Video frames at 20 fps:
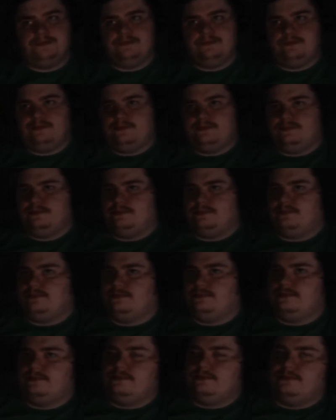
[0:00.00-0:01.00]
of
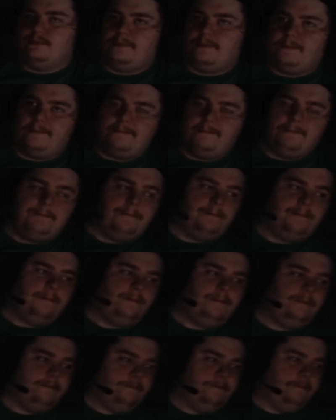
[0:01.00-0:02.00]
watching two
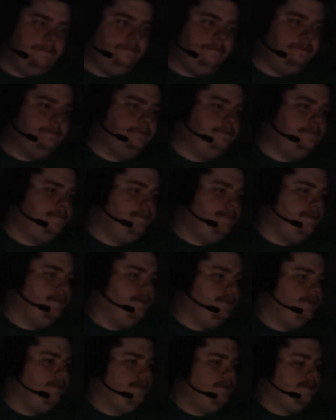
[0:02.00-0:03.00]
influencers do a
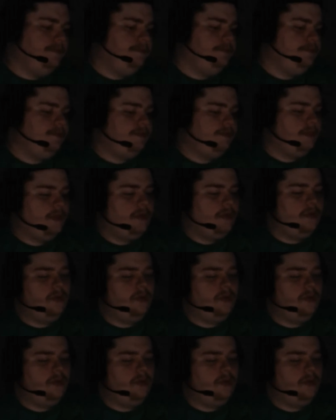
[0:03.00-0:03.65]
boxing match.